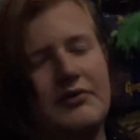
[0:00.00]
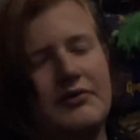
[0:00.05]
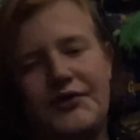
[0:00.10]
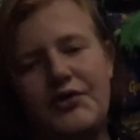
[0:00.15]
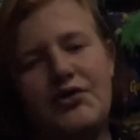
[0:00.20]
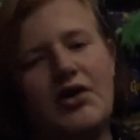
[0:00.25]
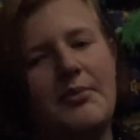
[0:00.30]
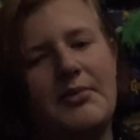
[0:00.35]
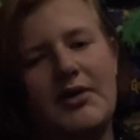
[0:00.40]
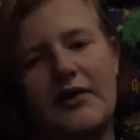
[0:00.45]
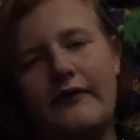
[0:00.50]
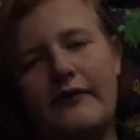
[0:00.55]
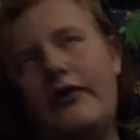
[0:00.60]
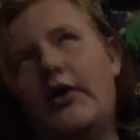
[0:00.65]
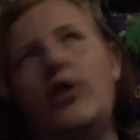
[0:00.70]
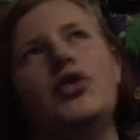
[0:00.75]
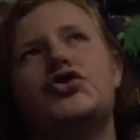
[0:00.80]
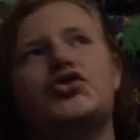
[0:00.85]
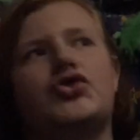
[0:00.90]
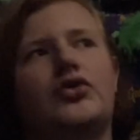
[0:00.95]
Review coming
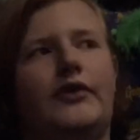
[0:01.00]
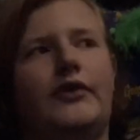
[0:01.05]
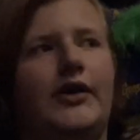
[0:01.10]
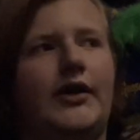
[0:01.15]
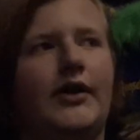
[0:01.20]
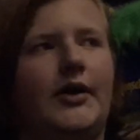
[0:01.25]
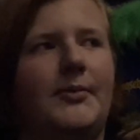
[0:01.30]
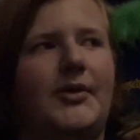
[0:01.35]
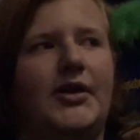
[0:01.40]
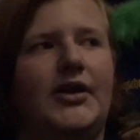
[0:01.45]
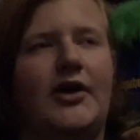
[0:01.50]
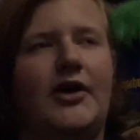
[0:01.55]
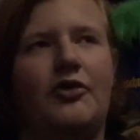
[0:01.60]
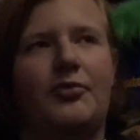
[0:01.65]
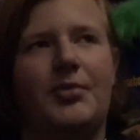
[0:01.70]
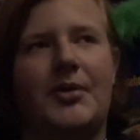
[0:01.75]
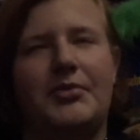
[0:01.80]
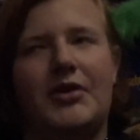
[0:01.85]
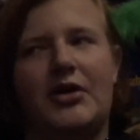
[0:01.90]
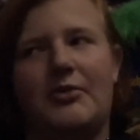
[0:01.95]
eventually. I mean, I'll
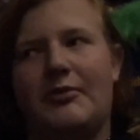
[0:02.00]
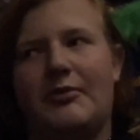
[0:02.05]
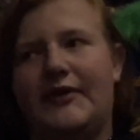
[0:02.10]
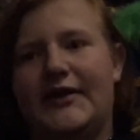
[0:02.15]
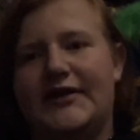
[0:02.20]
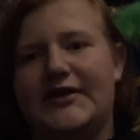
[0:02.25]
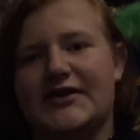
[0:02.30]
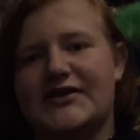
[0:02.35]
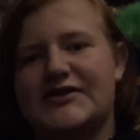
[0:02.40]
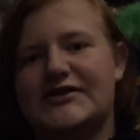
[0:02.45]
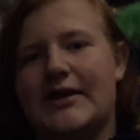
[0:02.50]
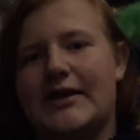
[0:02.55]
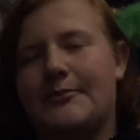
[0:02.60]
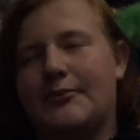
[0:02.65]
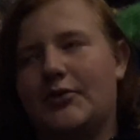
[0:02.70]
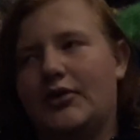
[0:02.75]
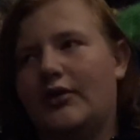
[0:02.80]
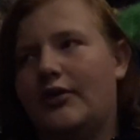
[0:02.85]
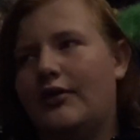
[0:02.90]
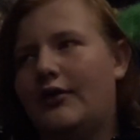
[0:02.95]
probably come in like
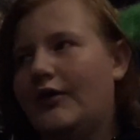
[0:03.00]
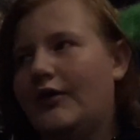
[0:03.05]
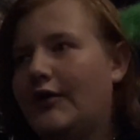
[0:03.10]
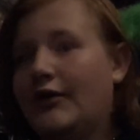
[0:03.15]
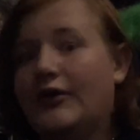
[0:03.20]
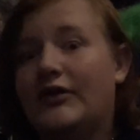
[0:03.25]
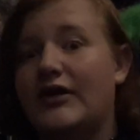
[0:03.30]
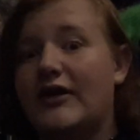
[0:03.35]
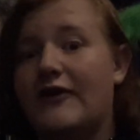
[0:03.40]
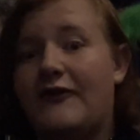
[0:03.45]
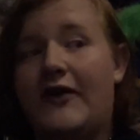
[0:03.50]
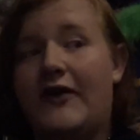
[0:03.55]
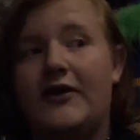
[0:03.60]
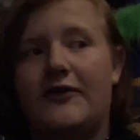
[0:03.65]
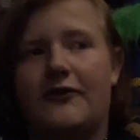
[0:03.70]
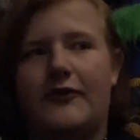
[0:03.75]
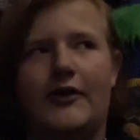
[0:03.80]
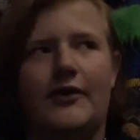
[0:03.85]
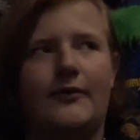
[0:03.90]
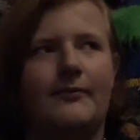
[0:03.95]
December, if
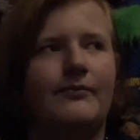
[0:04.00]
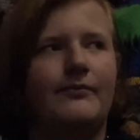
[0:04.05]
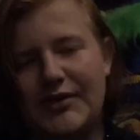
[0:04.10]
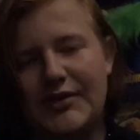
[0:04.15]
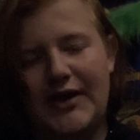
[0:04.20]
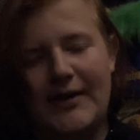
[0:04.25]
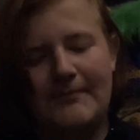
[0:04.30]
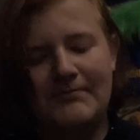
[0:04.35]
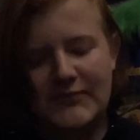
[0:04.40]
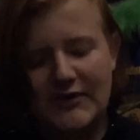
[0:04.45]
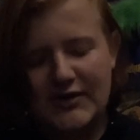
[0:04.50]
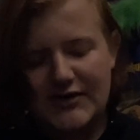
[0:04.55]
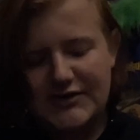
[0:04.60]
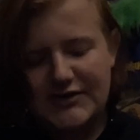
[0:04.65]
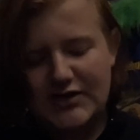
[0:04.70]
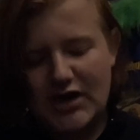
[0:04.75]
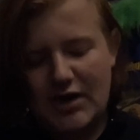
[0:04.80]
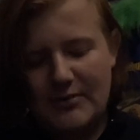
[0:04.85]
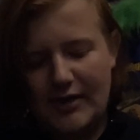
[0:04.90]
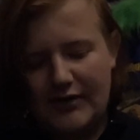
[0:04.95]
anything. But yeah,
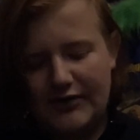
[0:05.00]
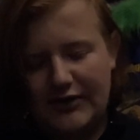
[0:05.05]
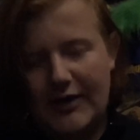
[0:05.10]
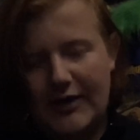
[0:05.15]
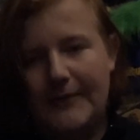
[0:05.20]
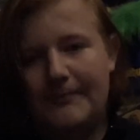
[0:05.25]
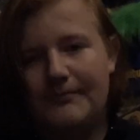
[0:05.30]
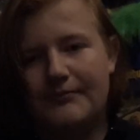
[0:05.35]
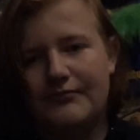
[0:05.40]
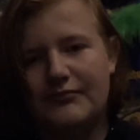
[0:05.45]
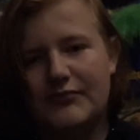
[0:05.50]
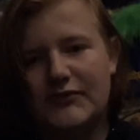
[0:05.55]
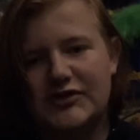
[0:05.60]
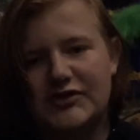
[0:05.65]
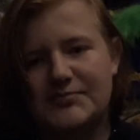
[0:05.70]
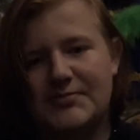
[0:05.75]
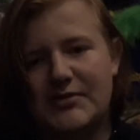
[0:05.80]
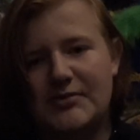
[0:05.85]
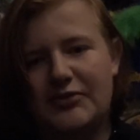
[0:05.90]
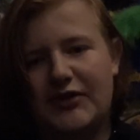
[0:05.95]
sorry about that.
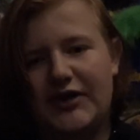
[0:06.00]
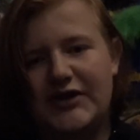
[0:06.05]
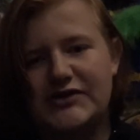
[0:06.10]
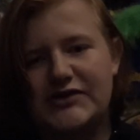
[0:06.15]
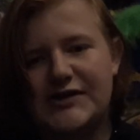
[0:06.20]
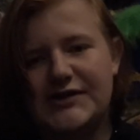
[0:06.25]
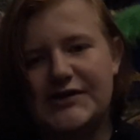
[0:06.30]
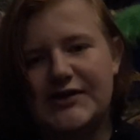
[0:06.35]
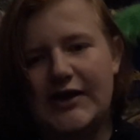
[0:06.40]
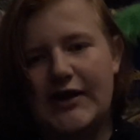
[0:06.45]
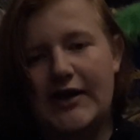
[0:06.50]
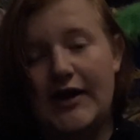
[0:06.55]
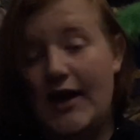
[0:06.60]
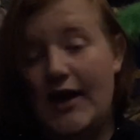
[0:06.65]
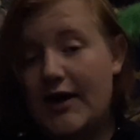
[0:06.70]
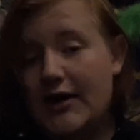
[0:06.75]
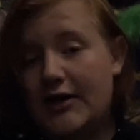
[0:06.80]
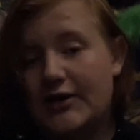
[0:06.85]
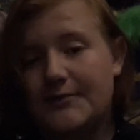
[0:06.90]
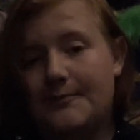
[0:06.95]
Just been playing GTA
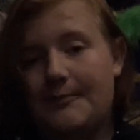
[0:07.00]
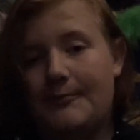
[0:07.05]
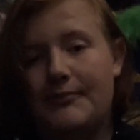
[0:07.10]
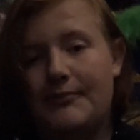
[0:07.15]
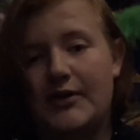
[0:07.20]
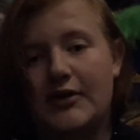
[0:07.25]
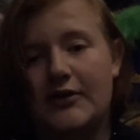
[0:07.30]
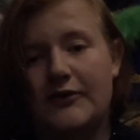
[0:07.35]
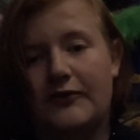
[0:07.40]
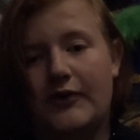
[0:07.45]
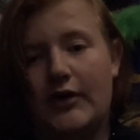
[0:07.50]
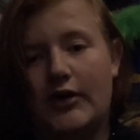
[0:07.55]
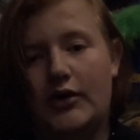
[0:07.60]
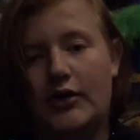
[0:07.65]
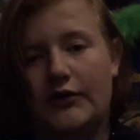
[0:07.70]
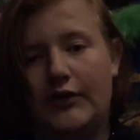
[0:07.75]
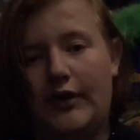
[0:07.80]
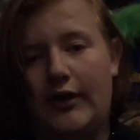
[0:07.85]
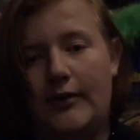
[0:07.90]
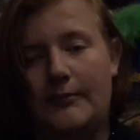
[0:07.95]
and BFN
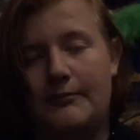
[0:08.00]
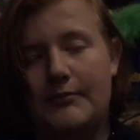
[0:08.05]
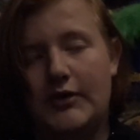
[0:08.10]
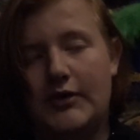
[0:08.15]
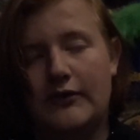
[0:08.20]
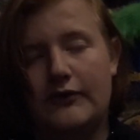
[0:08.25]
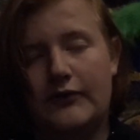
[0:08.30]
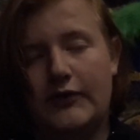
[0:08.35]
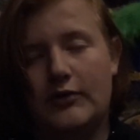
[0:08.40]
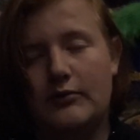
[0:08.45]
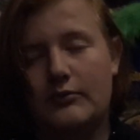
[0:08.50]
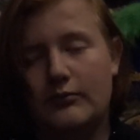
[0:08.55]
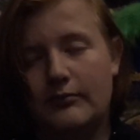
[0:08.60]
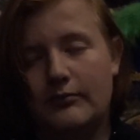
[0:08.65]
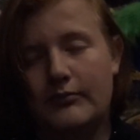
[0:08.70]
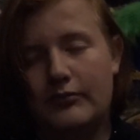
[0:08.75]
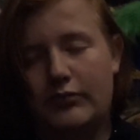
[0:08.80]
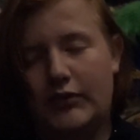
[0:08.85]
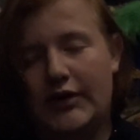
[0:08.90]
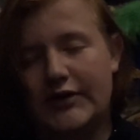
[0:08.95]
all day. BFN
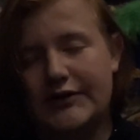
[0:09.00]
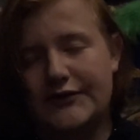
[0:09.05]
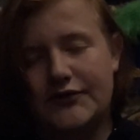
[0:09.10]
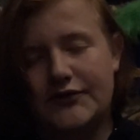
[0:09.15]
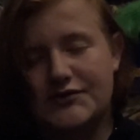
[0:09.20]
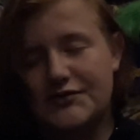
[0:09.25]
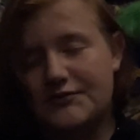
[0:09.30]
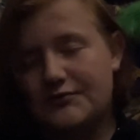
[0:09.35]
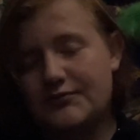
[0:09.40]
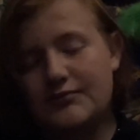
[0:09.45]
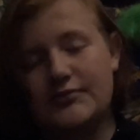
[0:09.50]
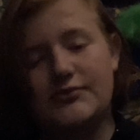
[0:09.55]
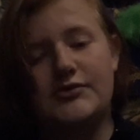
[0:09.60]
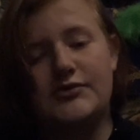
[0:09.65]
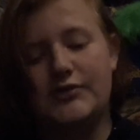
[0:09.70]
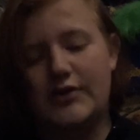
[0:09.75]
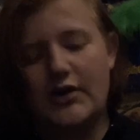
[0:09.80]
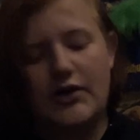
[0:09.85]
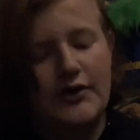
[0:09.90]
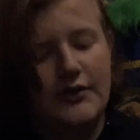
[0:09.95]
plans for,
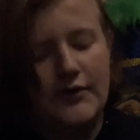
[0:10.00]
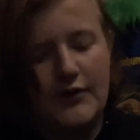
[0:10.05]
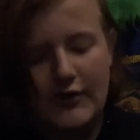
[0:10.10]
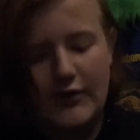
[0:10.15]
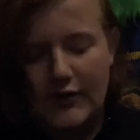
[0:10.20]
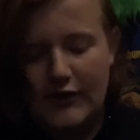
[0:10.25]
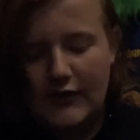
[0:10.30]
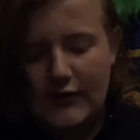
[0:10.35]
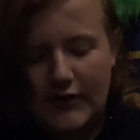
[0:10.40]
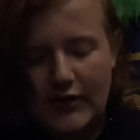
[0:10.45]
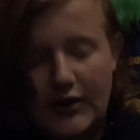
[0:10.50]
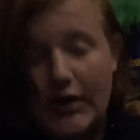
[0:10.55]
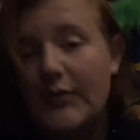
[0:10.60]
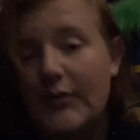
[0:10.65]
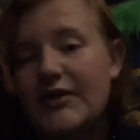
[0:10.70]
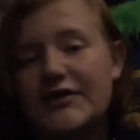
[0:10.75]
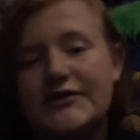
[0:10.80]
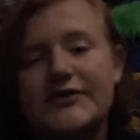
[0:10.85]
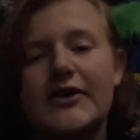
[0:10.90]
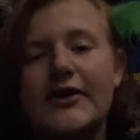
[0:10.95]
yeah.
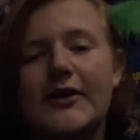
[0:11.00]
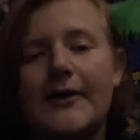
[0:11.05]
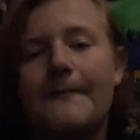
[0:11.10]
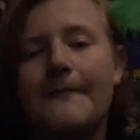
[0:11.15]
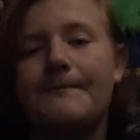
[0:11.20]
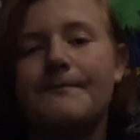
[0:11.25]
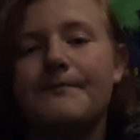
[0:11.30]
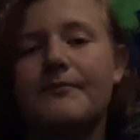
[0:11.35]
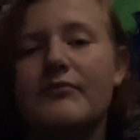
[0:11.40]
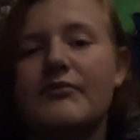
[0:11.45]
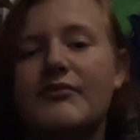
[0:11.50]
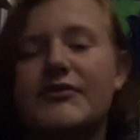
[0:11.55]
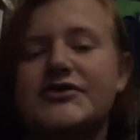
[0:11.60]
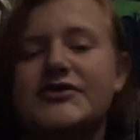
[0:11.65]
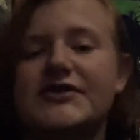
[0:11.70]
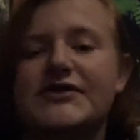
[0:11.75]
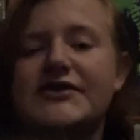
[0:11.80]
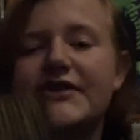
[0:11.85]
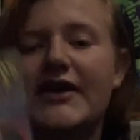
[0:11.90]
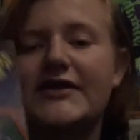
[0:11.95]
Anyways, yeah, let's
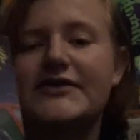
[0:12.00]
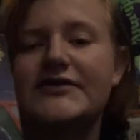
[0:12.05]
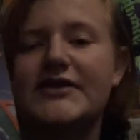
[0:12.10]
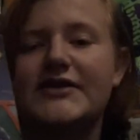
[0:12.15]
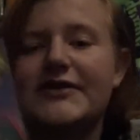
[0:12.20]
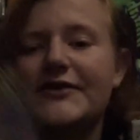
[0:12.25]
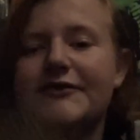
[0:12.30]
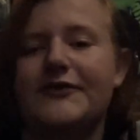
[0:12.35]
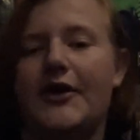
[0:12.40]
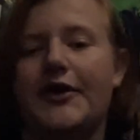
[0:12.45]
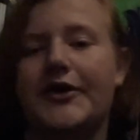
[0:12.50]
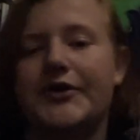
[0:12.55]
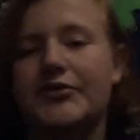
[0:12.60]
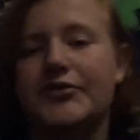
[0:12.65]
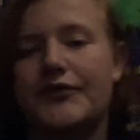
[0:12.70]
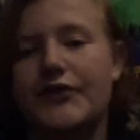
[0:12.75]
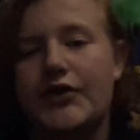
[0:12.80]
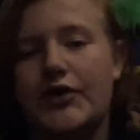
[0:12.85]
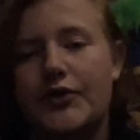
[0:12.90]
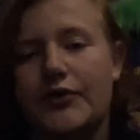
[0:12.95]
just get to this fucking
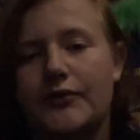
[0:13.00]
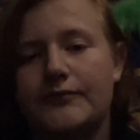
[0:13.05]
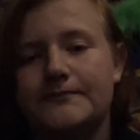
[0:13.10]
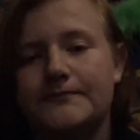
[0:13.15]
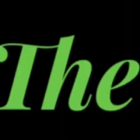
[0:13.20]
review.